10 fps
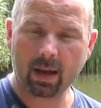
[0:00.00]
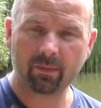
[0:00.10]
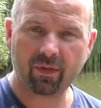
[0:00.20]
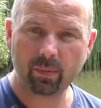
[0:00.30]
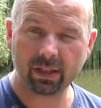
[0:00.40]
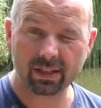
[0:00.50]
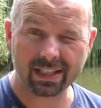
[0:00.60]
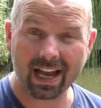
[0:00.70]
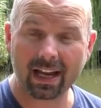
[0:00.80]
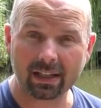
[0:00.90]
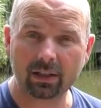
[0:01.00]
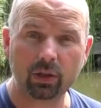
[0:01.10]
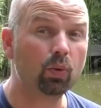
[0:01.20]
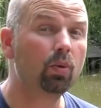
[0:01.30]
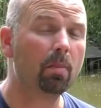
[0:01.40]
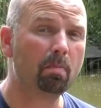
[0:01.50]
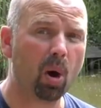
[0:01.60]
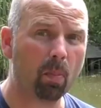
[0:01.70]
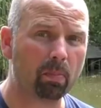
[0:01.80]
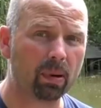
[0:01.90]
Amphibious IQ
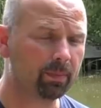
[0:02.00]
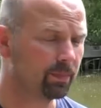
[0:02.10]
Pump.